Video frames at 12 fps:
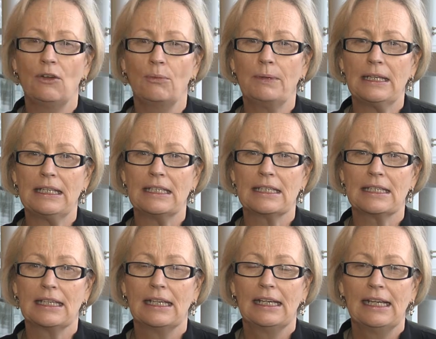lobbied.
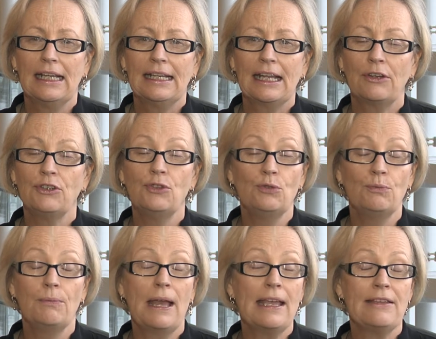Now, you
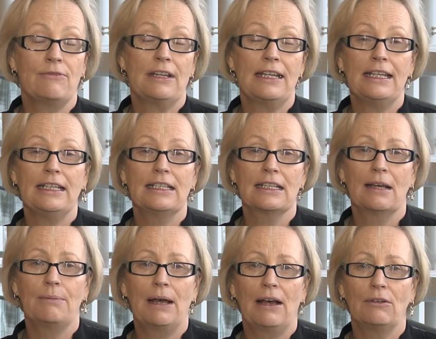may read
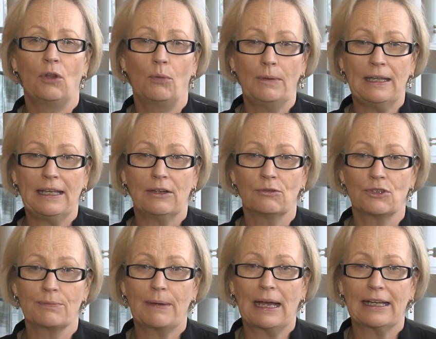about lobbying on
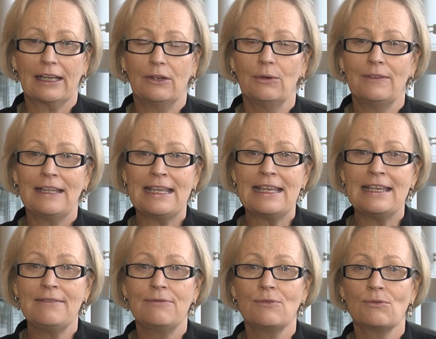tobacco and the
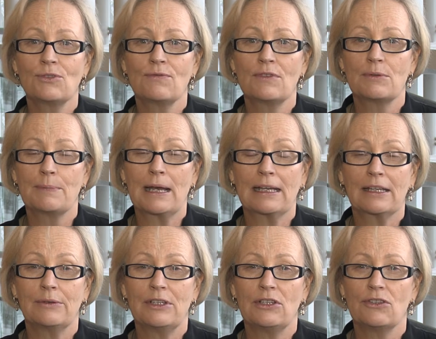evils of the
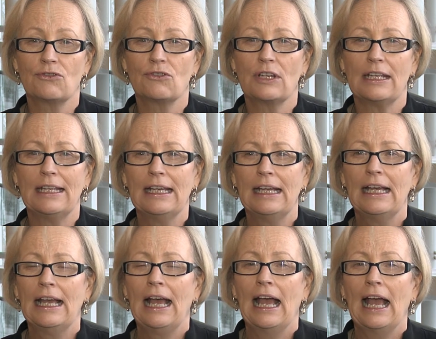tobacco industry
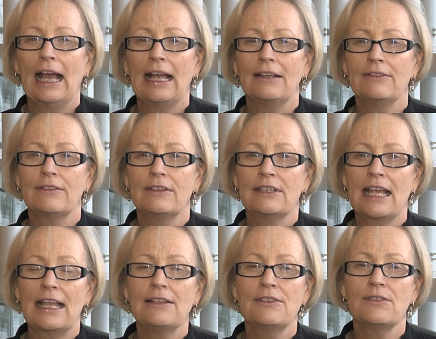and the
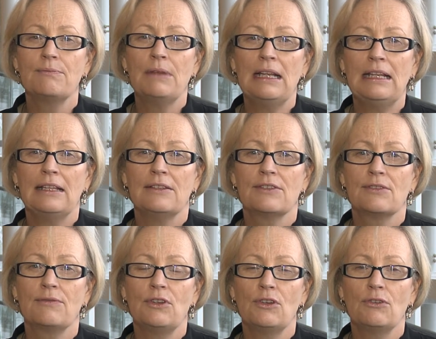tens of millions
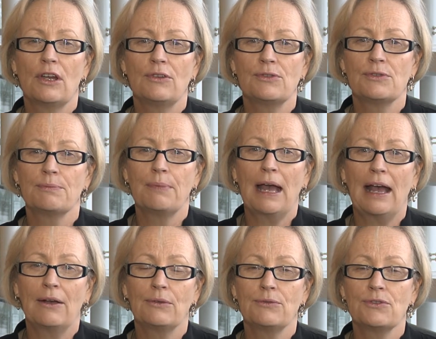of euros and
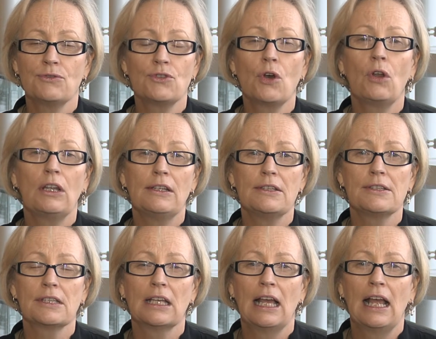pounds and
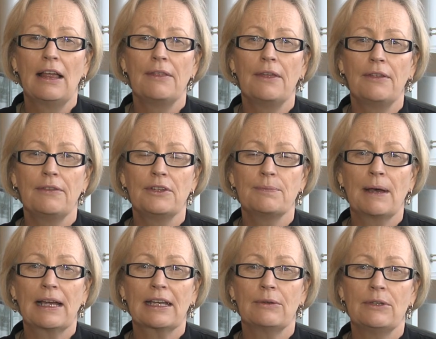dollars that the
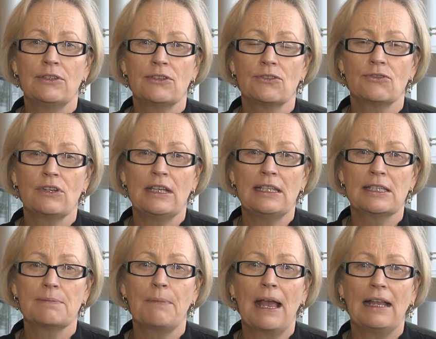tobacco industry
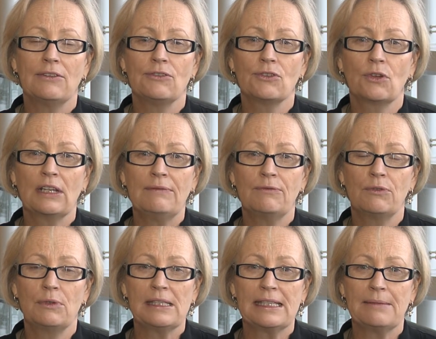spend on
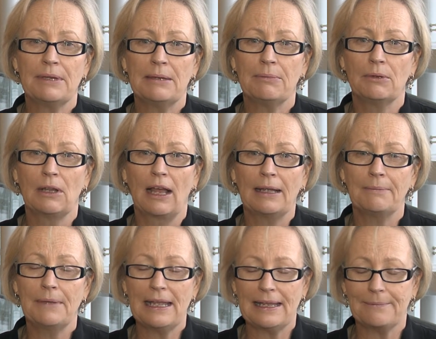influencing people like
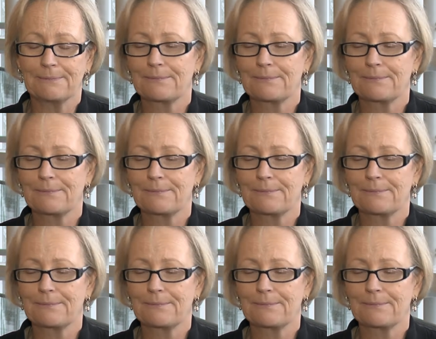me.